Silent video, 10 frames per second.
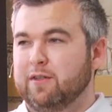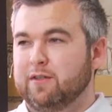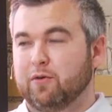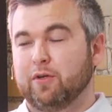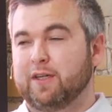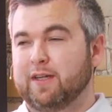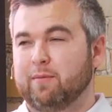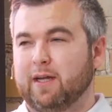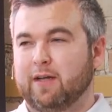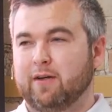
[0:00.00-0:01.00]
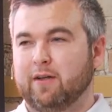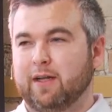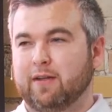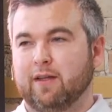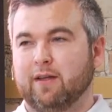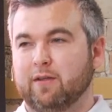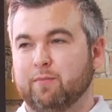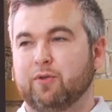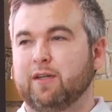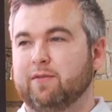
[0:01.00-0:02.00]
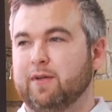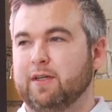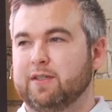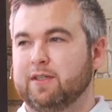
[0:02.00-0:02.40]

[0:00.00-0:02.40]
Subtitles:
So a good example of that are the boutique fitness